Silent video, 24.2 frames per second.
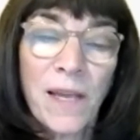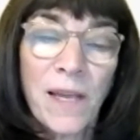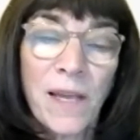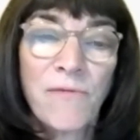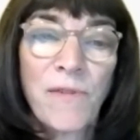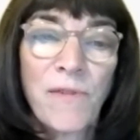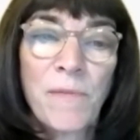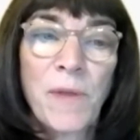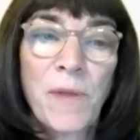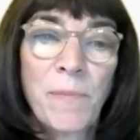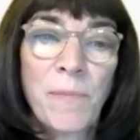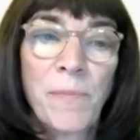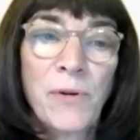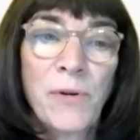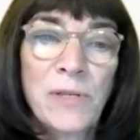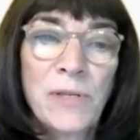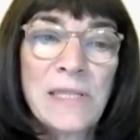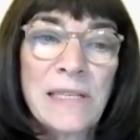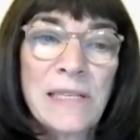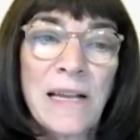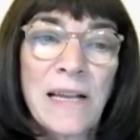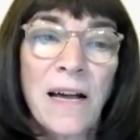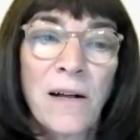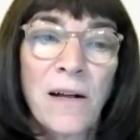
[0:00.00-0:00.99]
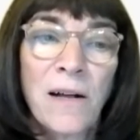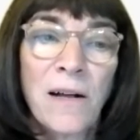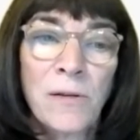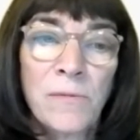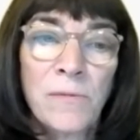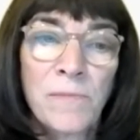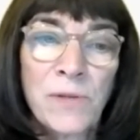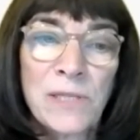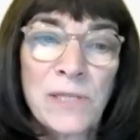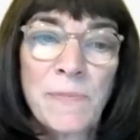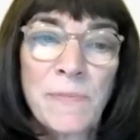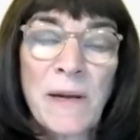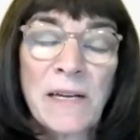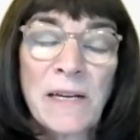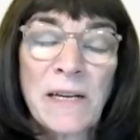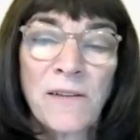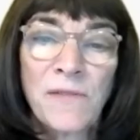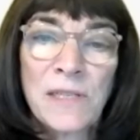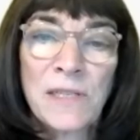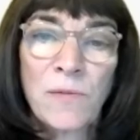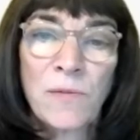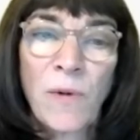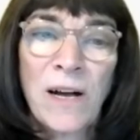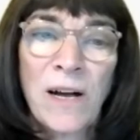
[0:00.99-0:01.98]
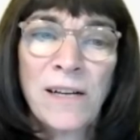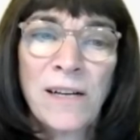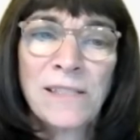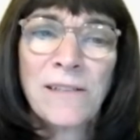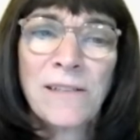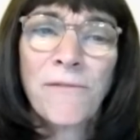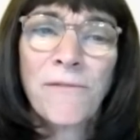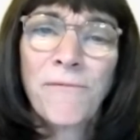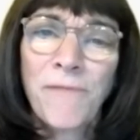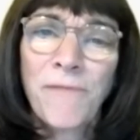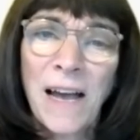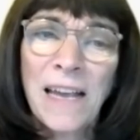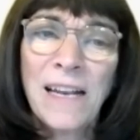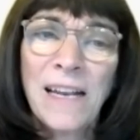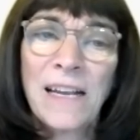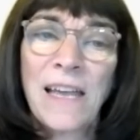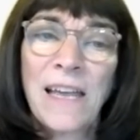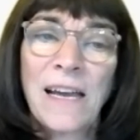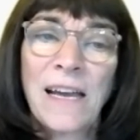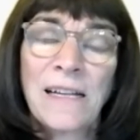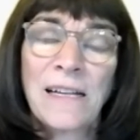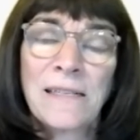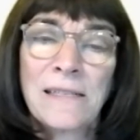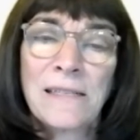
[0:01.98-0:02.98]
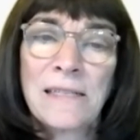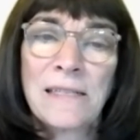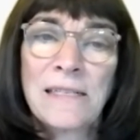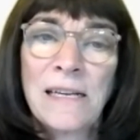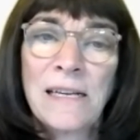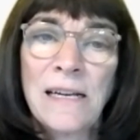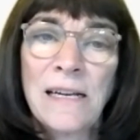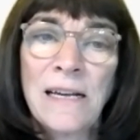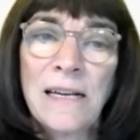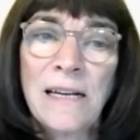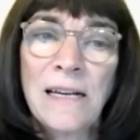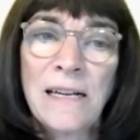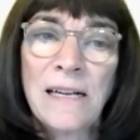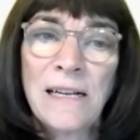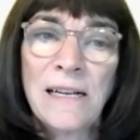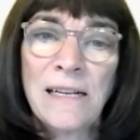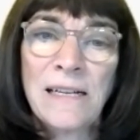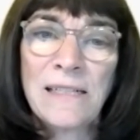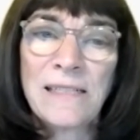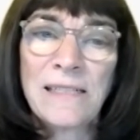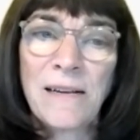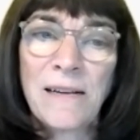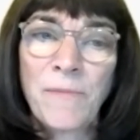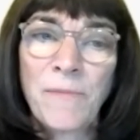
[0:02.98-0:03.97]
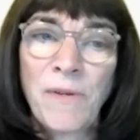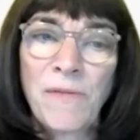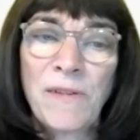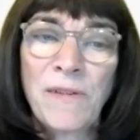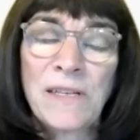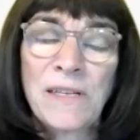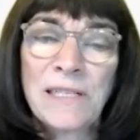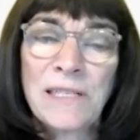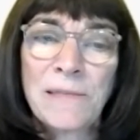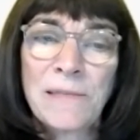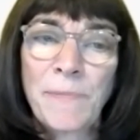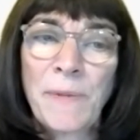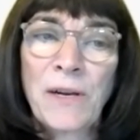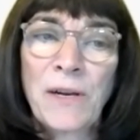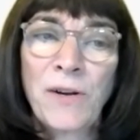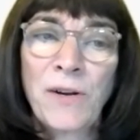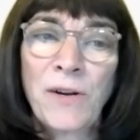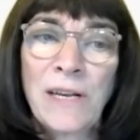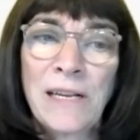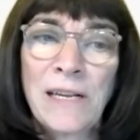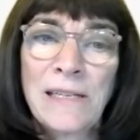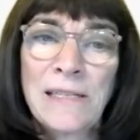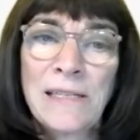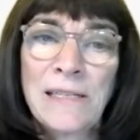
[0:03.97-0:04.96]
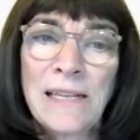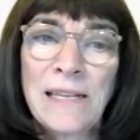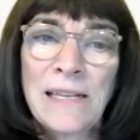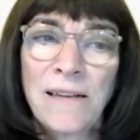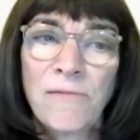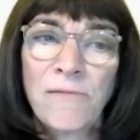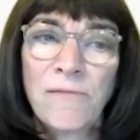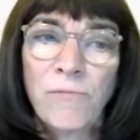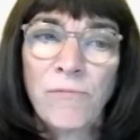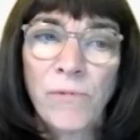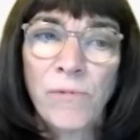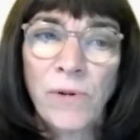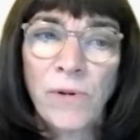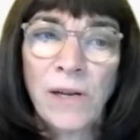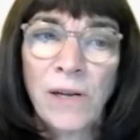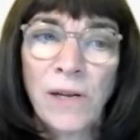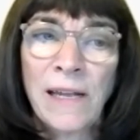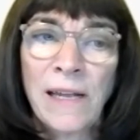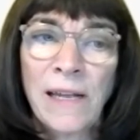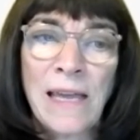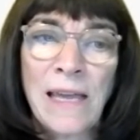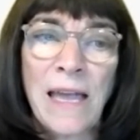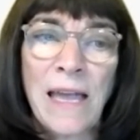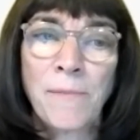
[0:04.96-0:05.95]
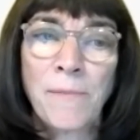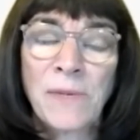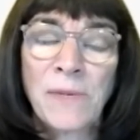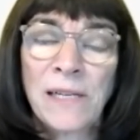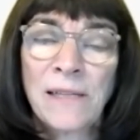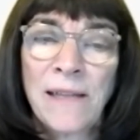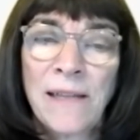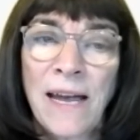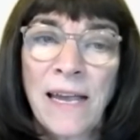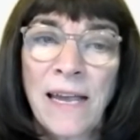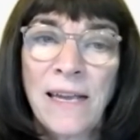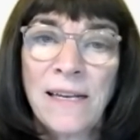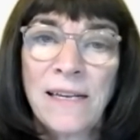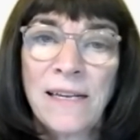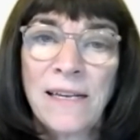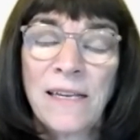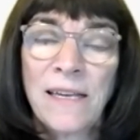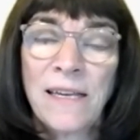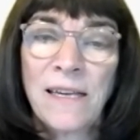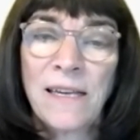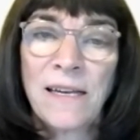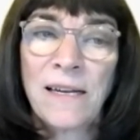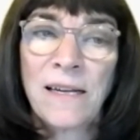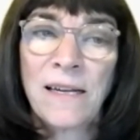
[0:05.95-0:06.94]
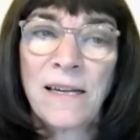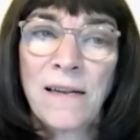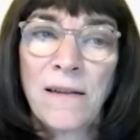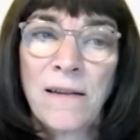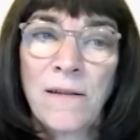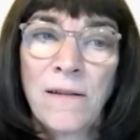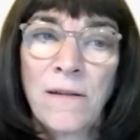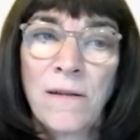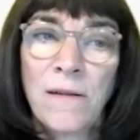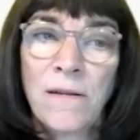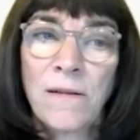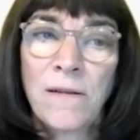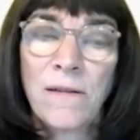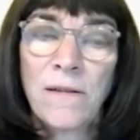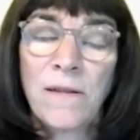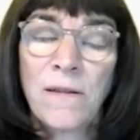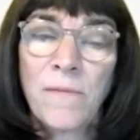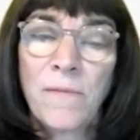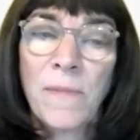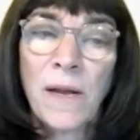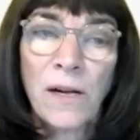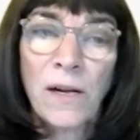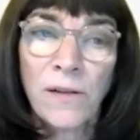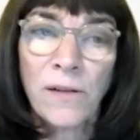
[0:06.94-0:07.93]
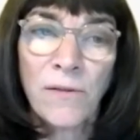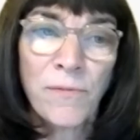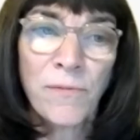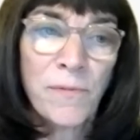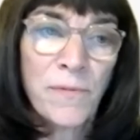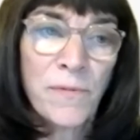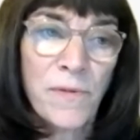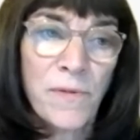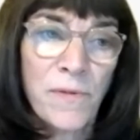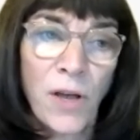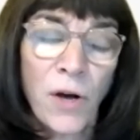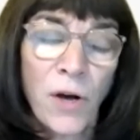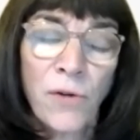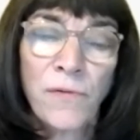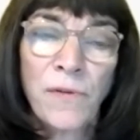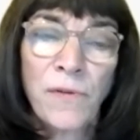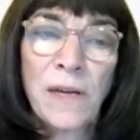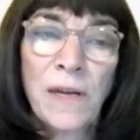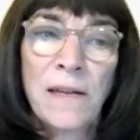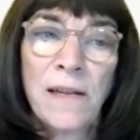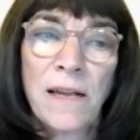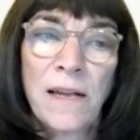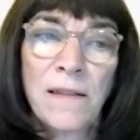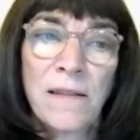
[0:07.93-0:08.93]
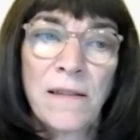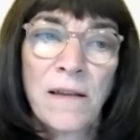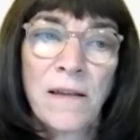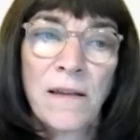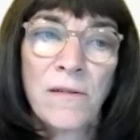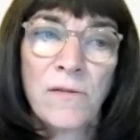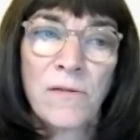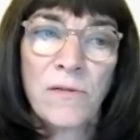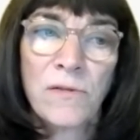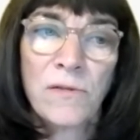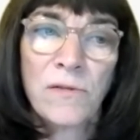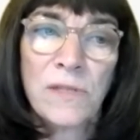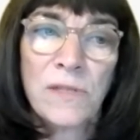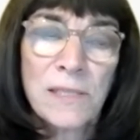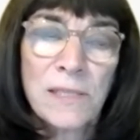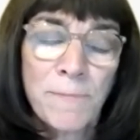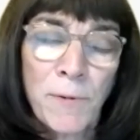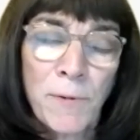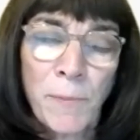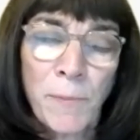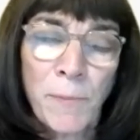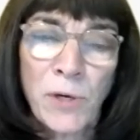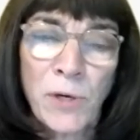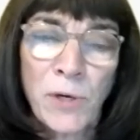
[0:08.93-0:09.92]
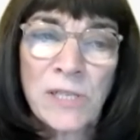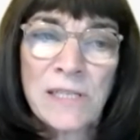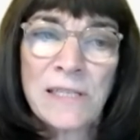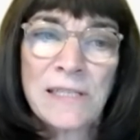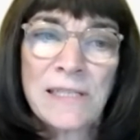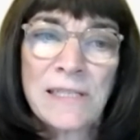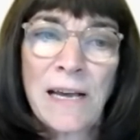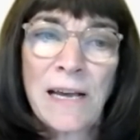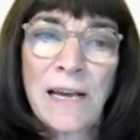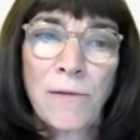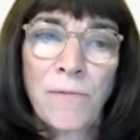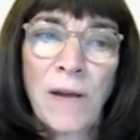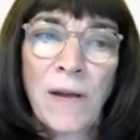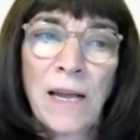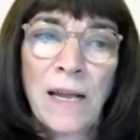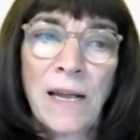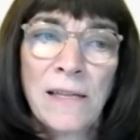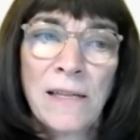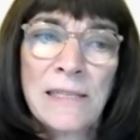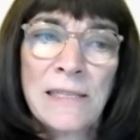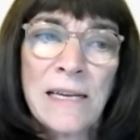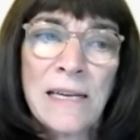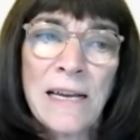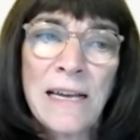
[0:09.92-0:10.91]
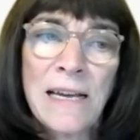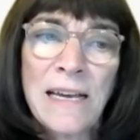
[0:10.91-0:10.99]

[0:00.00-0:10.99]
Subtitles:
from the personnel perspective as well, to fight against some of the disparities that really came to light in the middle of COVID and the disproportionate death rates,